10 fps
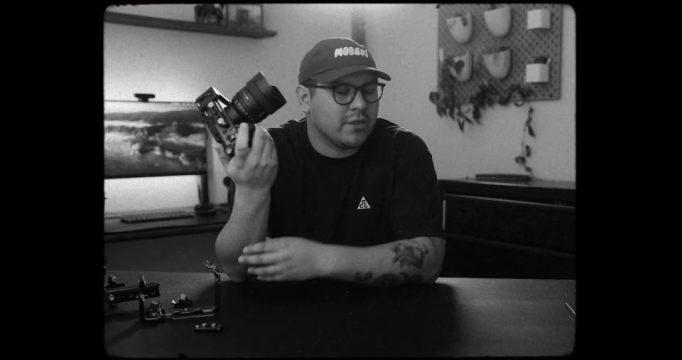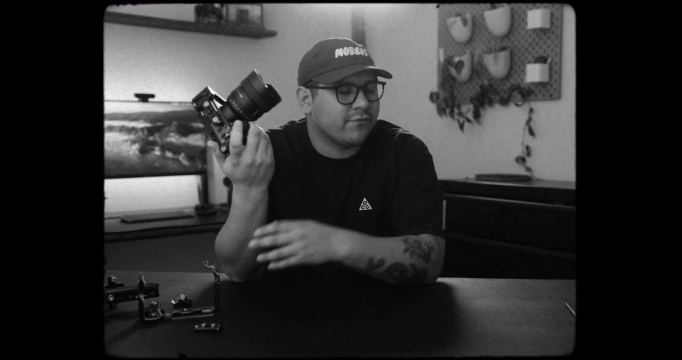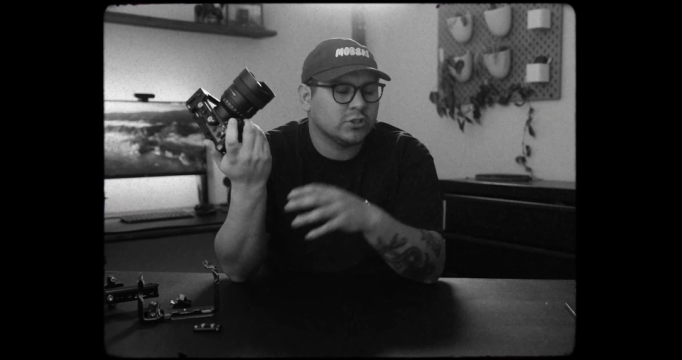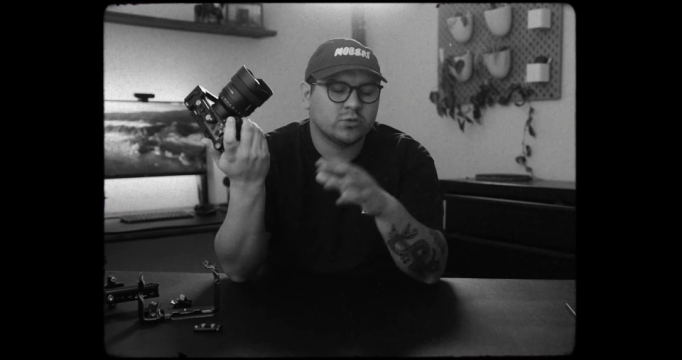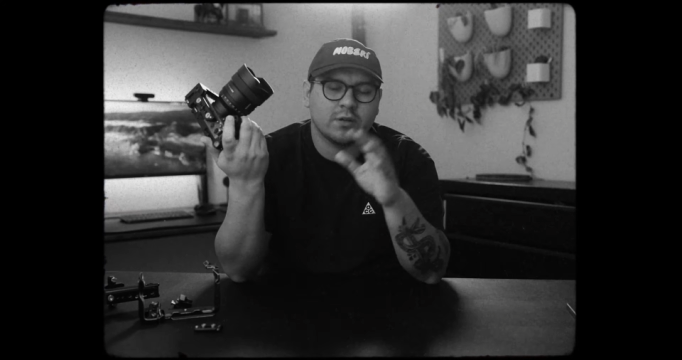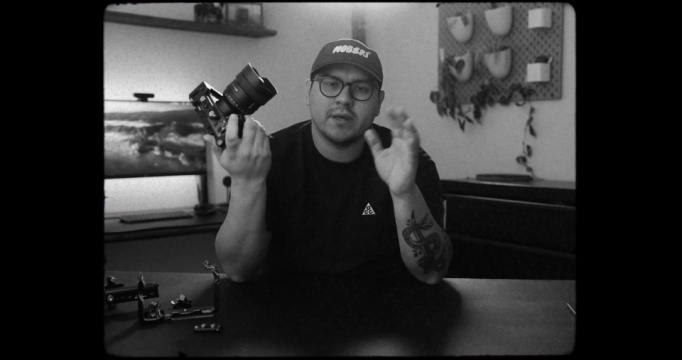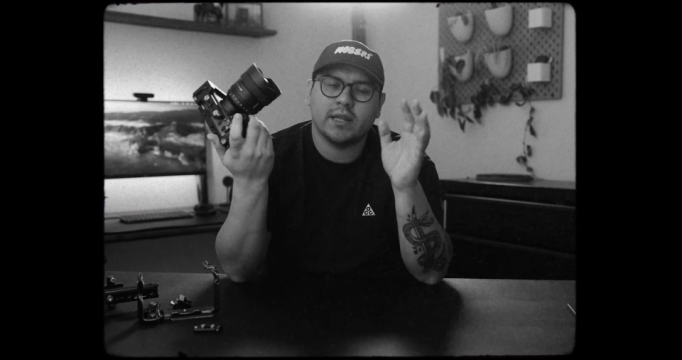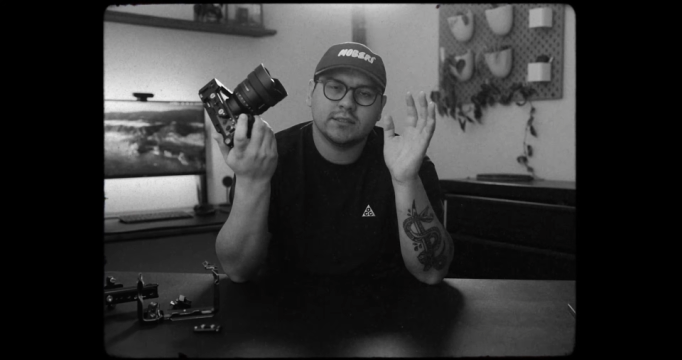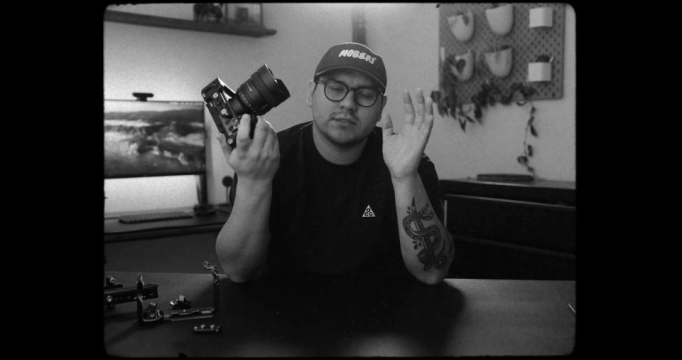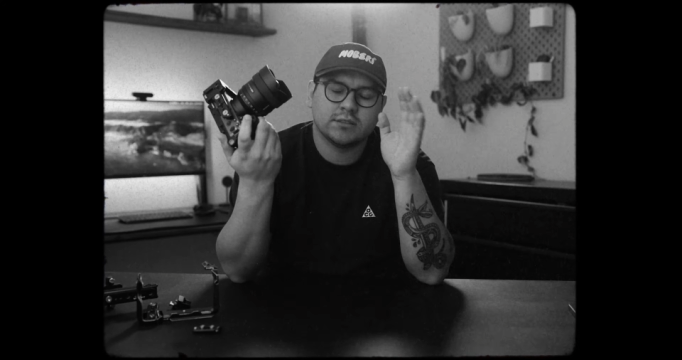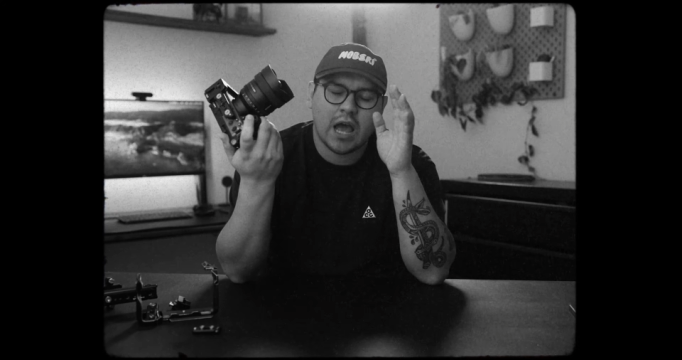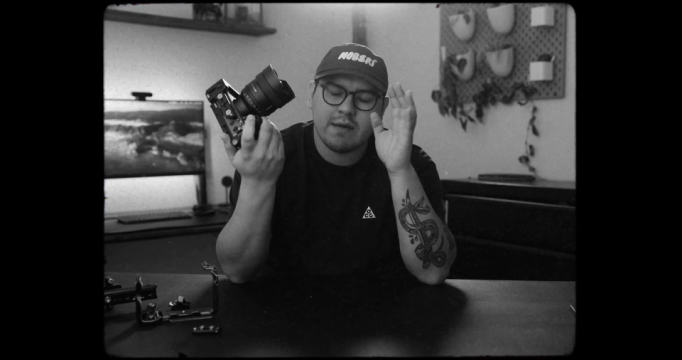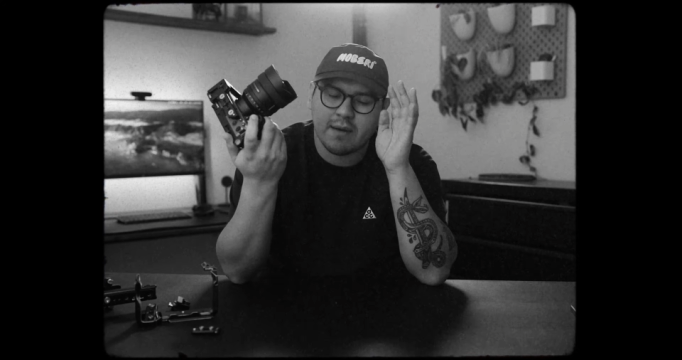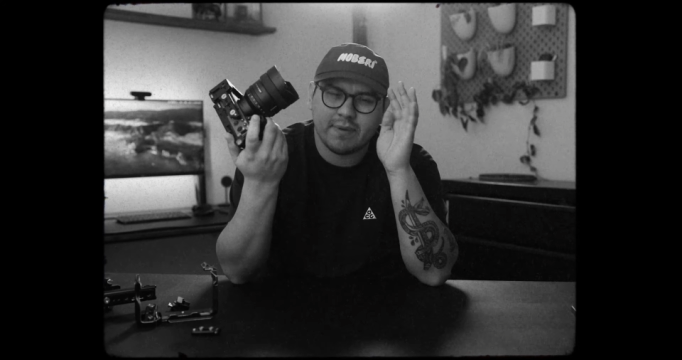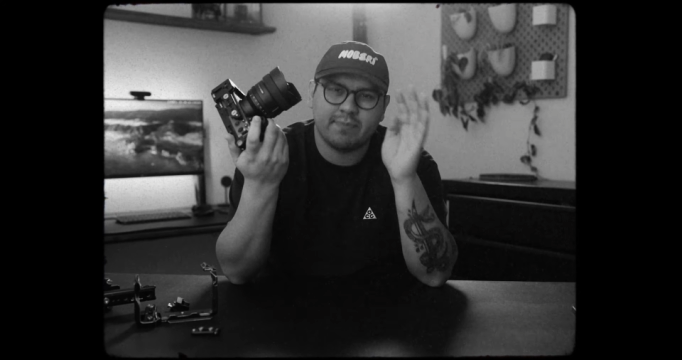be the first to admit it. I
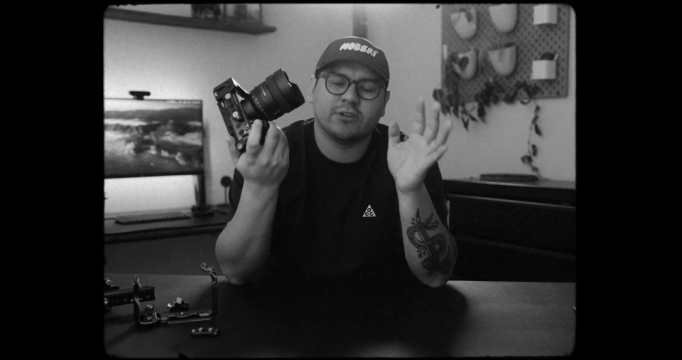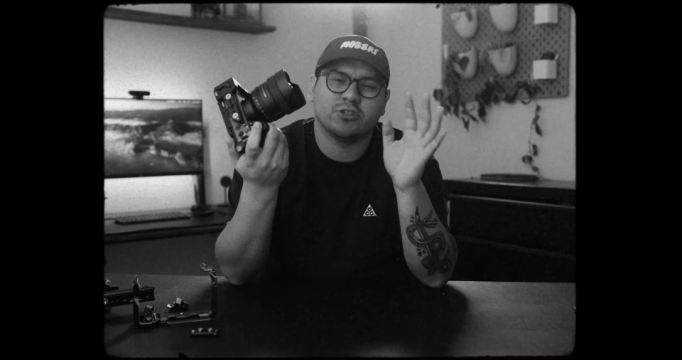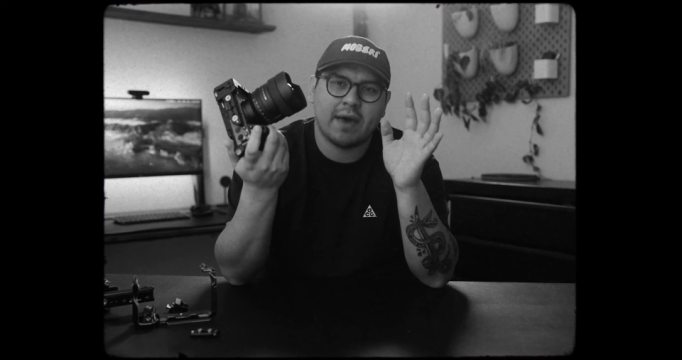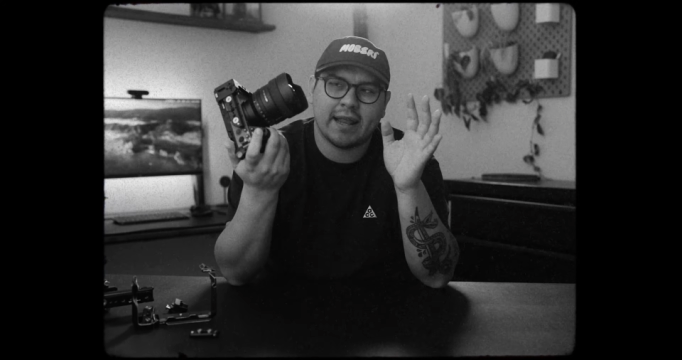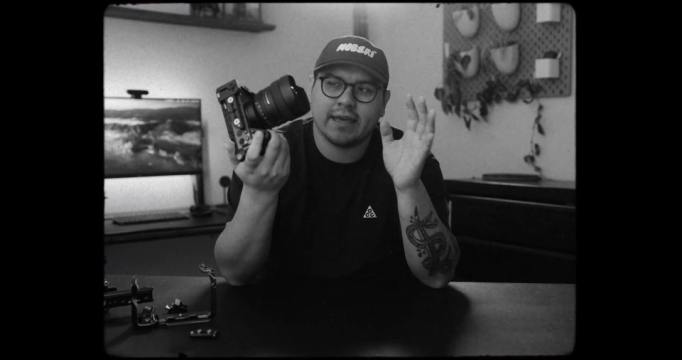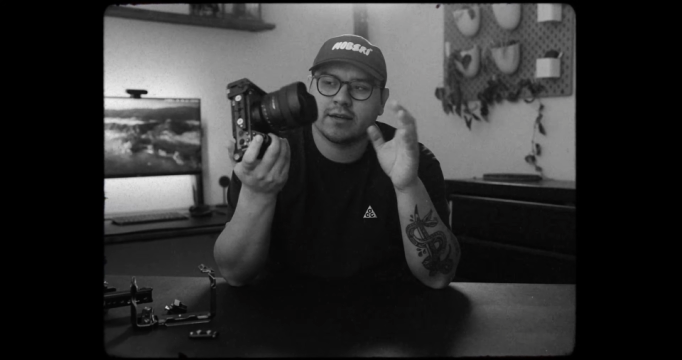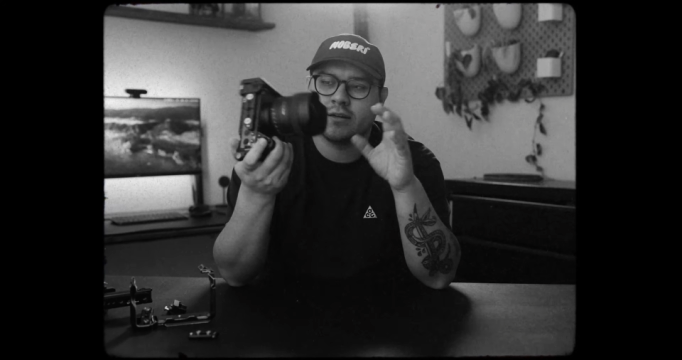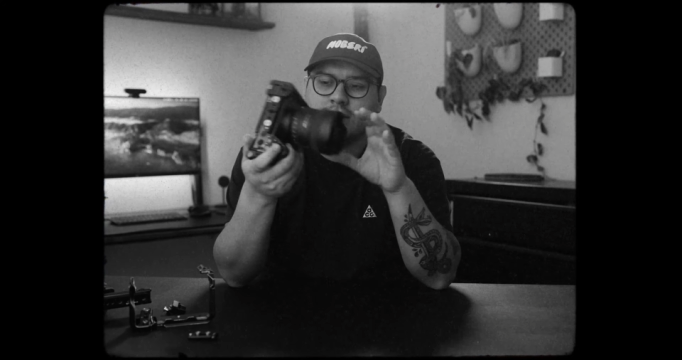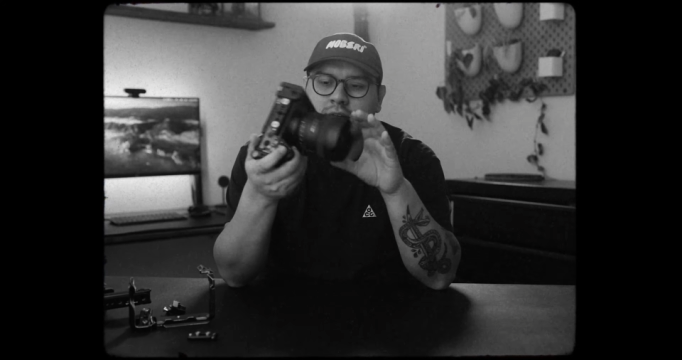might be being dramatic.